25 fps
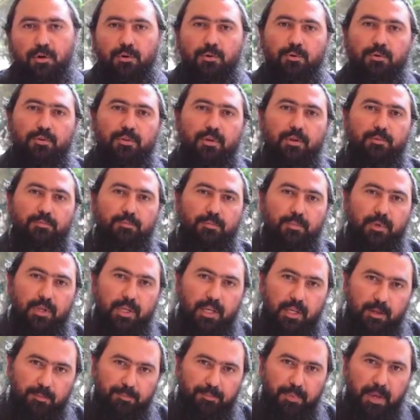who then
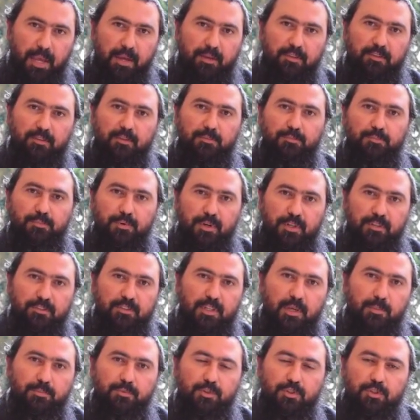impacts and brings
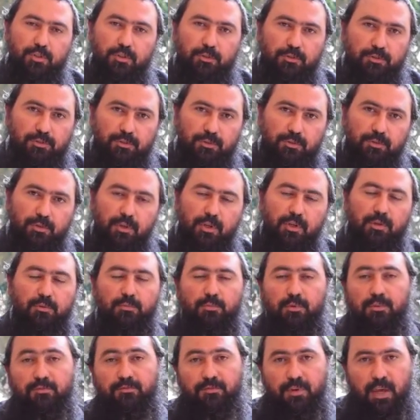up children
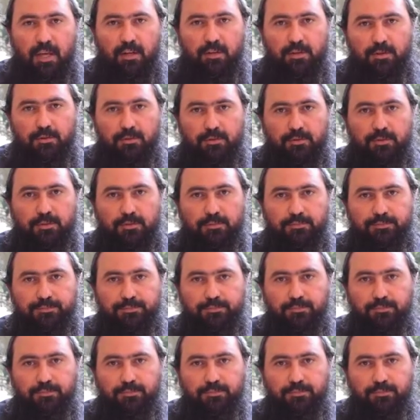with values